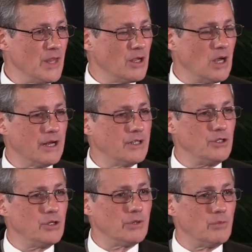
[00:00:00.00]
And God
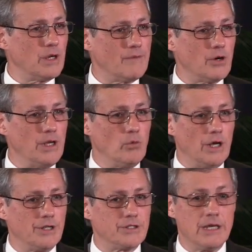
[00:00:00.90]
can do with him whatever he
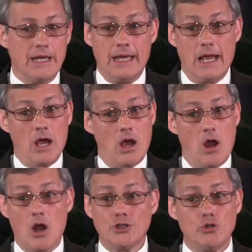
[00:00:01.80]
wants.
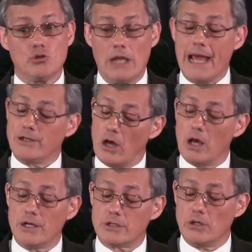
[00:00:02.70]
Aren't you glad
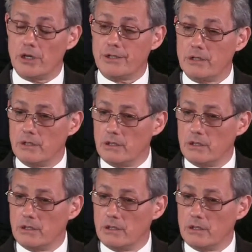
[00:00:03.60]
God is good?